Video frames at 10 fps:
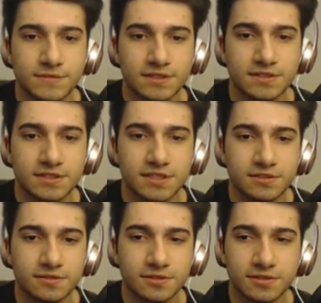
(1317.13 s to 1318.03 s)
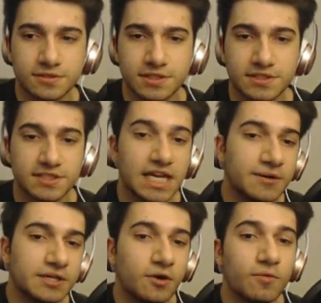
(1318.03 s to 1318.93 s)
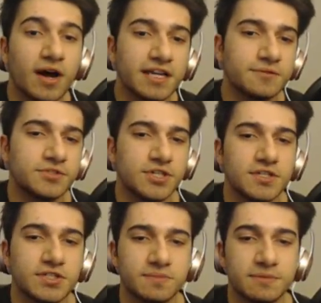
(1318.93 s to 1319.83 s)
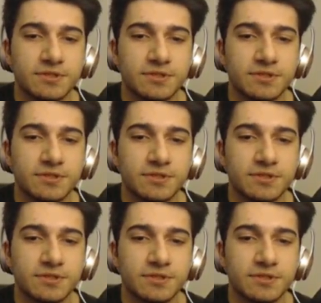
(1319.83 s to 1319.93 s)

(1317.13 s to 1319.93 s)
I see that Thor ult there. So now I know why he was chasing me,